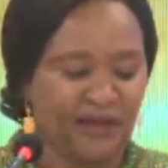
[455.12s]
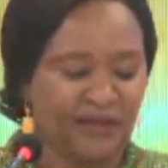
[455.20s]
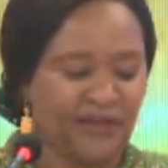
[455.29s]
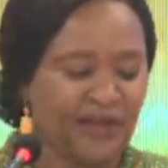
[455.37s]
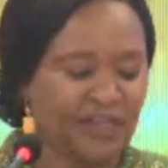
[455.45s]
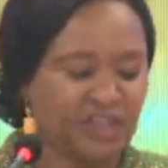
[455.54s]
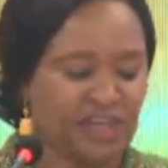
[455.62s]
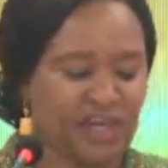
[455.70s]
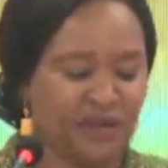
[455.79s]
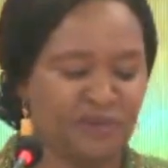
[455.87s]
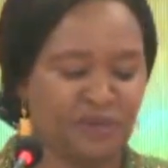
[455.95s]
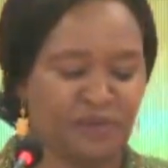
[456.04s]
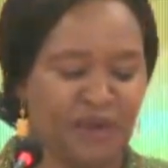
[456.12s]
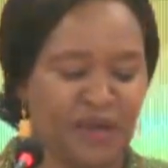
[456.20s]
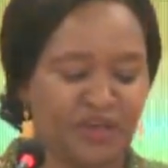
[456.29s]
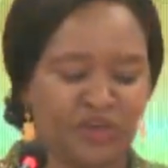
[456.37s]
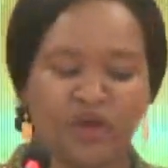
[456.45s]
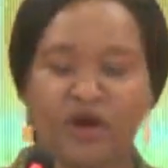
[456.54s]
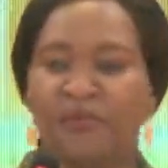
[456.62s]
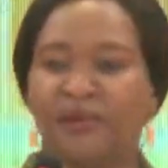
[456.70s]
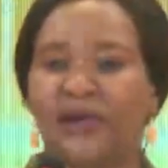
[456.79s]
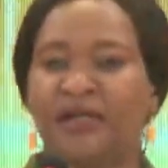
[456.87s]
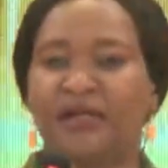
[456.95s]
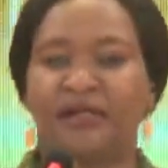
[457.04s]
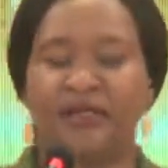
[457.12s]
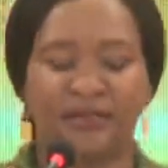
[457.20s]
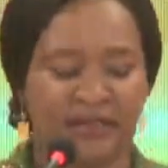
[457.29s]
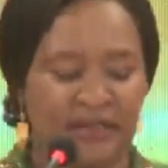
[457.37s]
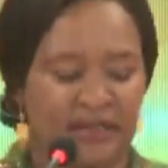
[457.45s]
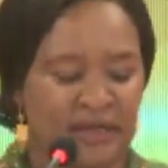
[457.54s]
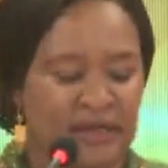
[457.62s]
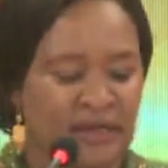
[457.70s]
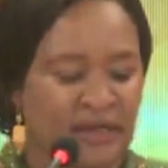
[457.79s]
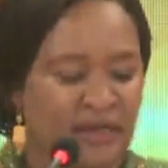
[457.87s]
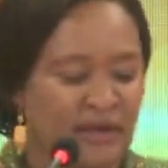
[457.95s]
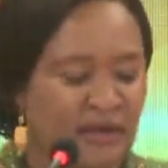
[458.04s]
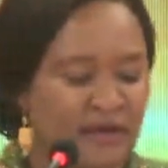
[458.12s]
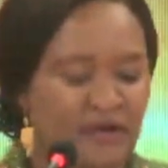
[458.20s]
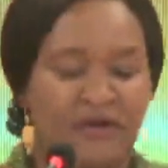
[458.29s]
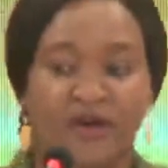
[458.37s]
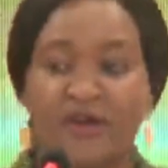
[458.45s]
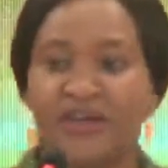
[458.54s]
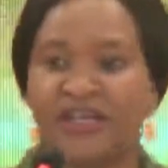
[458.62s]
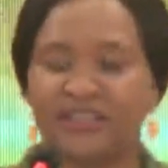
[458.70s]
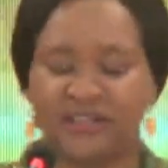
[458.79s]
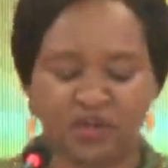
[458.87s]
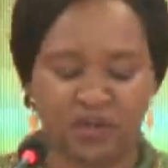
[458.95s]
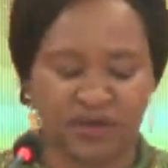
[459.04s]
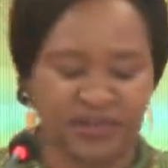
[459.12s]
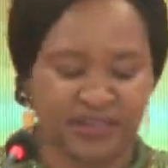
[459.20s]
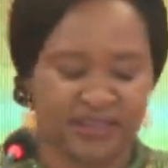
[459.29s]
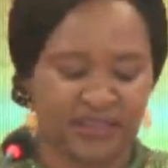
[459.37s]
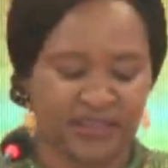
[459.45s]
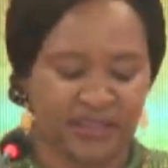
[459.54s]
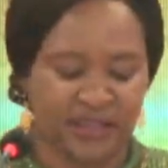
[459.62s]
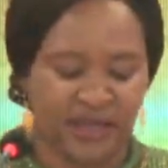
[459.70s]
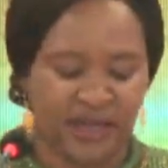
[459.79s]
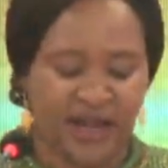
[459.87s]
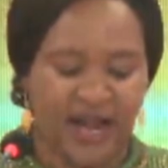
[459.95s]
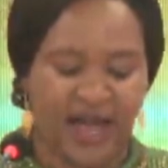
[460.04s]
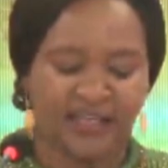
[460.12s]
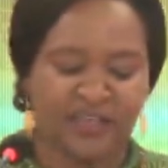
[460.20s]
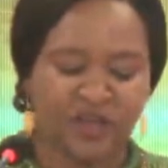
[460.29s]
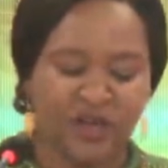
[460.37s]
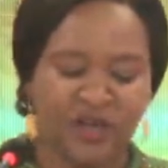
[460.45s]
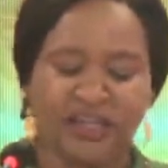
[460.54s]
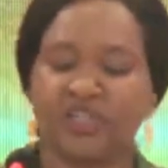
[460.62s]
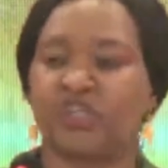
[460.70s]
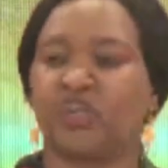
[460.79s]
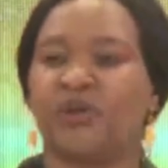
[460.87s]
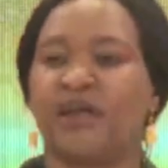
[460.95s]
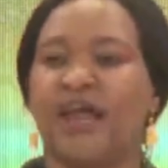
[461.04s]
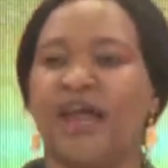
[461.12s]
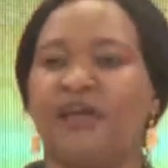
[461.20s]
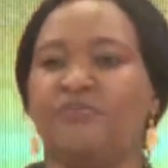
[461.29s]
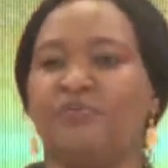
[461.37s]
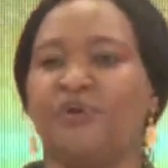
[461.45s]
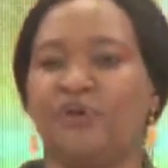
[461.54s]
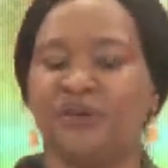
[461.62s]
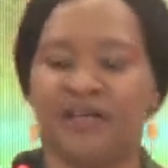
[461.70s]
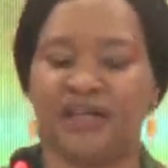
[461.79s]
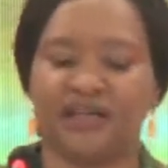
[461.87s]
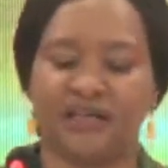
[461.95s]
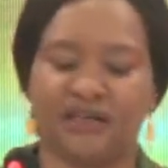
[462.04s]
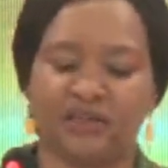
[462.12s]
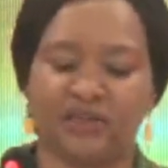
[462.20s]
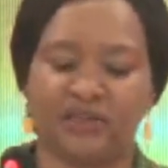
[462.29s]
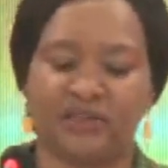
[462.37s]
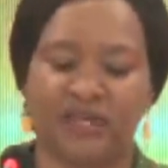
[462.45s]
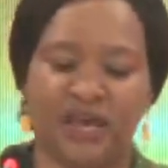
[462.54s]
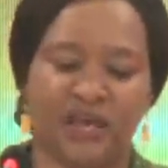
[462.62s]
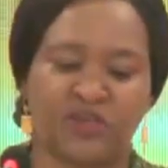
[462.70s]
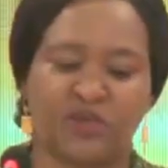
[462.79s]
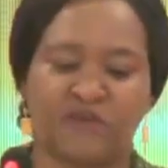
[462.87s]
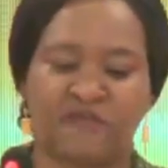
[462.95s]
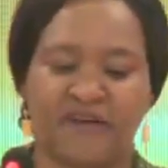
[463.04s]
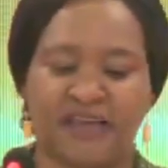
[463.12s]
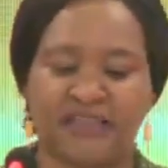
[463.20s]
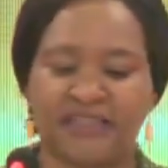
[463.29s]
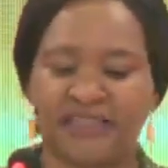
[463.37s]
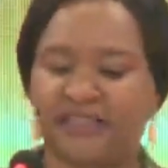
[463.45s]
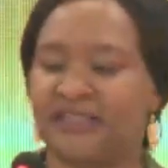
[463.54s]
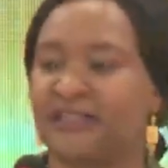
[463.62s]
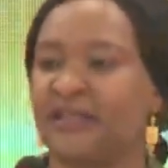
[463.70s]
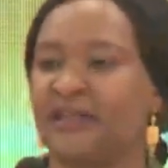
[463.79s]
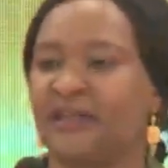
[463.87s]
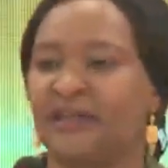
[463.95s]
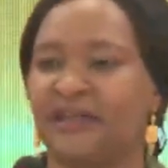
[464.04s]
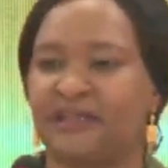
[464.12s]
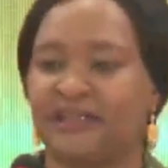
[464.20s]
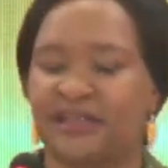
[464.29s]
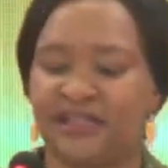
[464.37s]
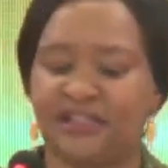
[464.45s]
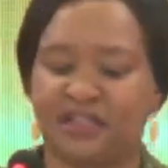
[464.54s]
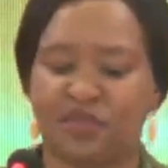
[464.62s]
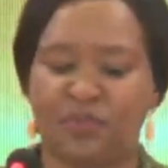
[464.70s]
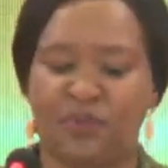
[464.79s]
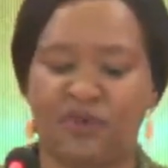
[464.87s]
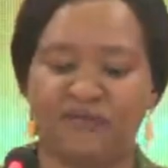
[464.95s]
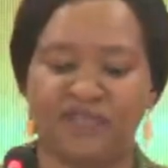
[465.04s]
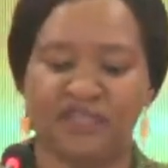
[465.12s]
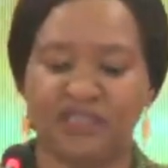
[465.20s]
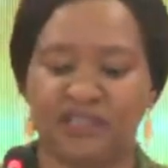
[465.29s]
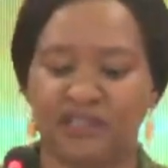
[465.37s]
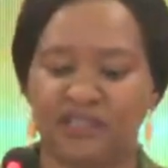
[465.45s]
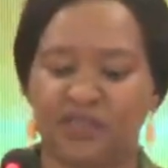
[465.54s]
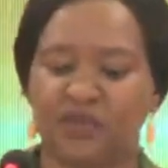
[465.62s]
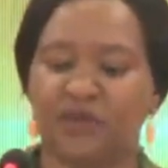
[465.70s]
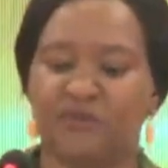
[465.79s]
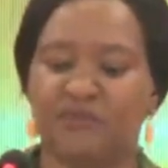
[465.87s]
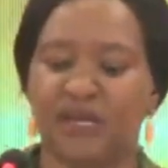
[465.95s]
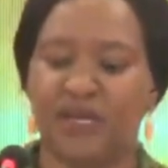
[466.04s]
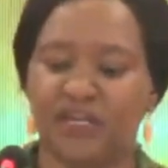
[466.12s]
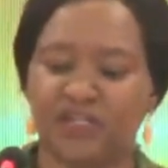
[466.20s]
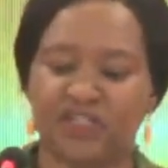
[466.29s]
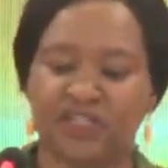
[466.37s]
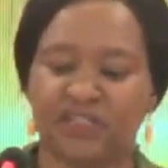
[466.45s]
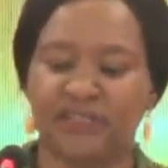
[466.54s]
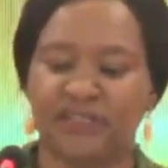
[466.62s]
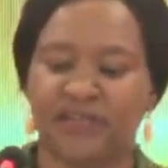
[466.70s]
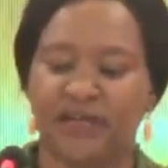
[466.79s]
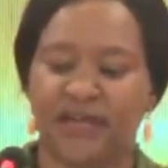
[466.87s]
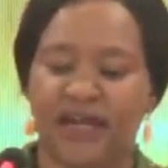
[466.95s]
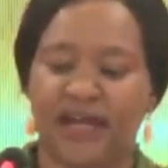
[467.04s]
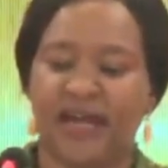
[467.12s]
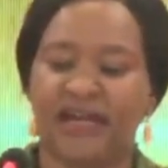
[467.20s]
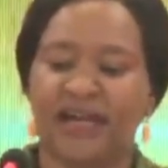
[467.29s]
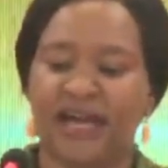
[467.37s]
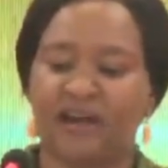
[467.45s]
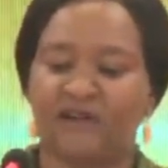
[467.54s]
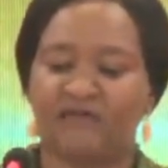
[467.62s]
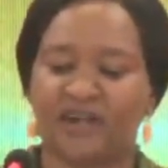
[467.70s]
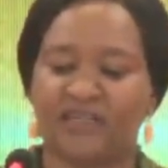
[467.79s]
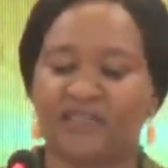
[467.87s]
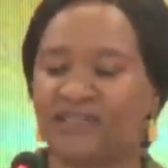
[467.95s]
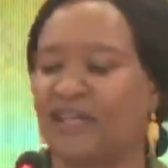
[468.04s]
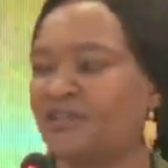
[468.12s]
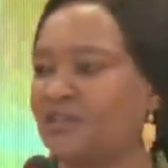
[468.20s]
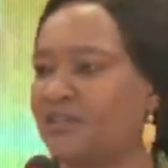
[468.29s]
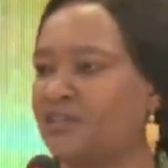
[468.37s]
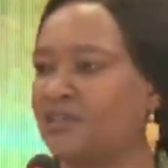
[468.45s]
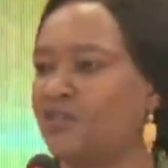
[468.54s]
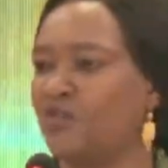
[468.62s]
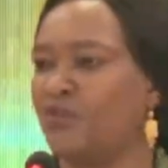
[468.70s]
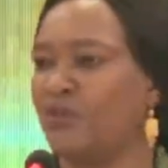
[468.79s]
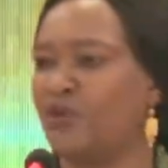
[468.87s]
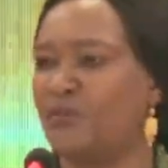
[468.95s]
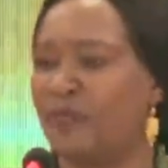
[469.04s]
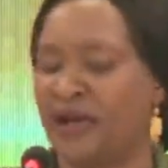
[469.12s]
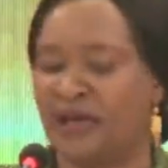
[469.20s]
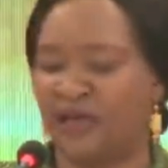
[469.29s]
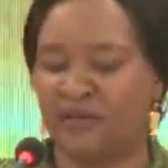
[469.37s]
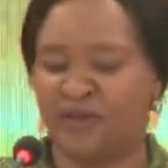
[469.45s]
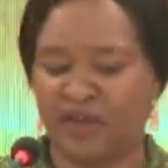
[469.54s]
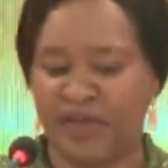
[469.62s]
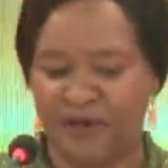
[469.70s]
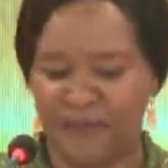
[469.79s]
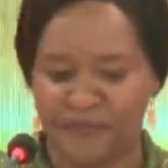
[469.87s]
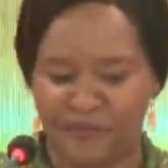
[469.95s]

They are shaped by trauma, chronic stress, isolation, and broader societal factors such as poverty, discrimination, and lack of access to proper health care.